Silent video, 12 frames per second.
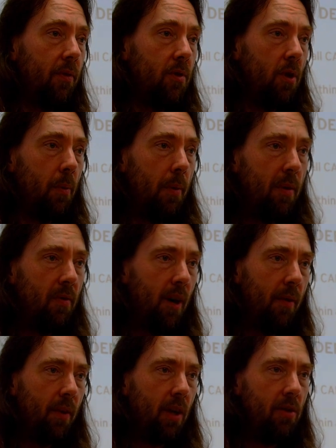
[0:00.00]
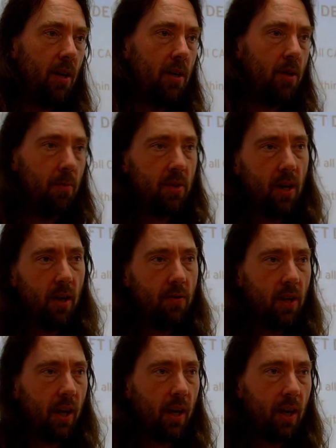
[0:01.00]
So when we run up the containers themselves,
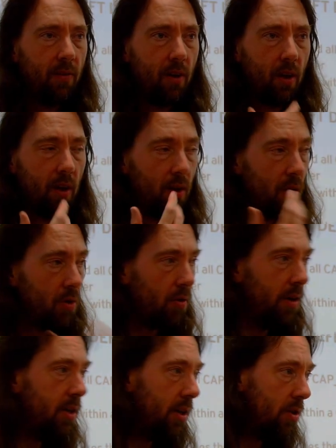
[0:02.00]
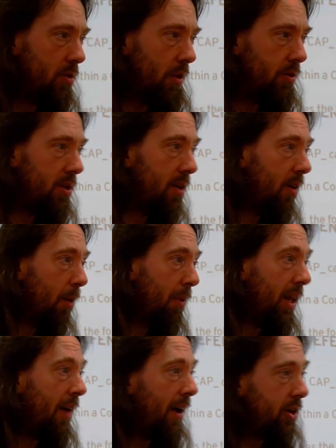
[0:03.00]
they get given a user ID that's non-zero, but
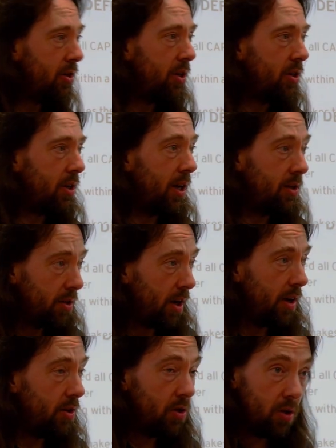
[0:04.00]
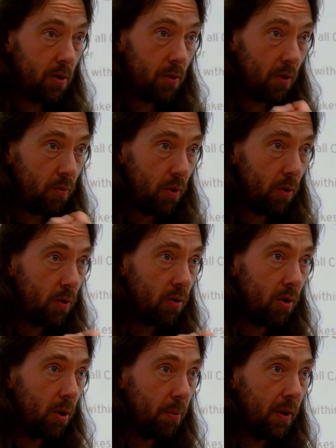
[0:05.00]
they're actually assigned to the root
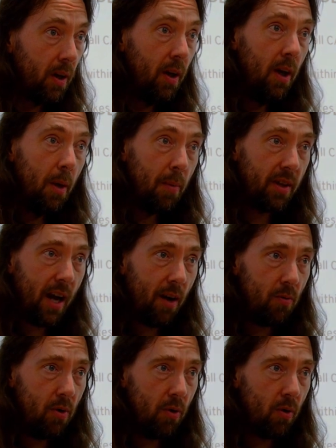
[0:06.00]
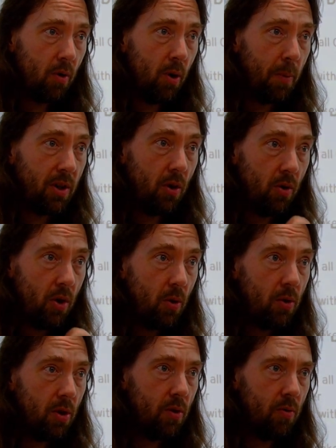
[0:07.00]
group. But that root group is a
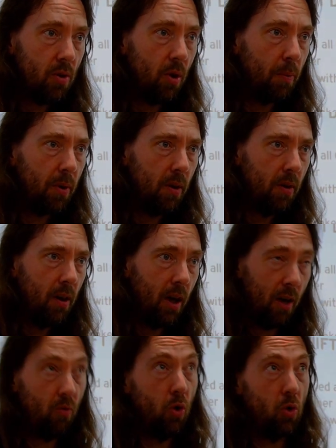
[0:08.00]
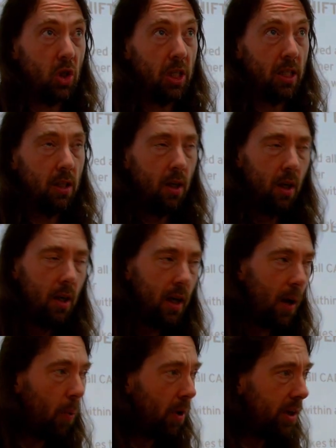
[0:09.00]
neutered root.
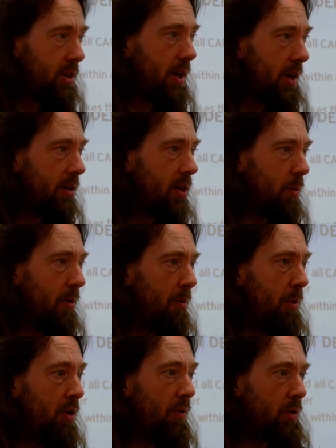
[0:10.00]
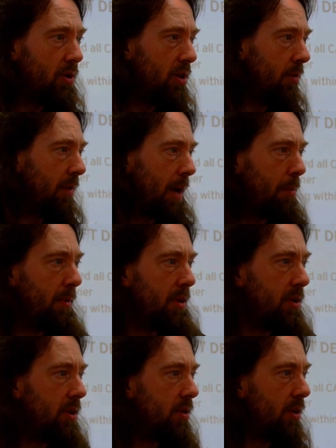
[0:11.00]
And what it does is we remove all system
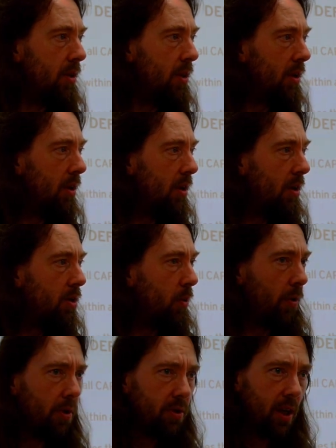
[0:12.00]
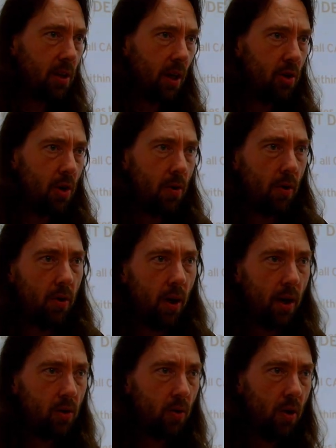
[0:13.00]
capabilities. So all those things I showed on the
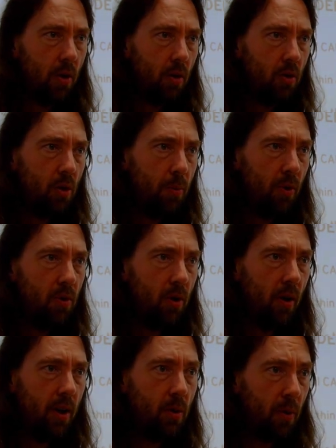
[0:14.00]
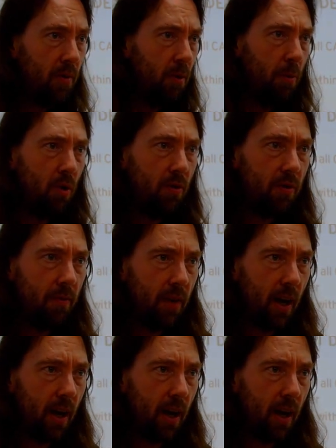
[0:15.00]
actual kernel 2.2 list, we remove from the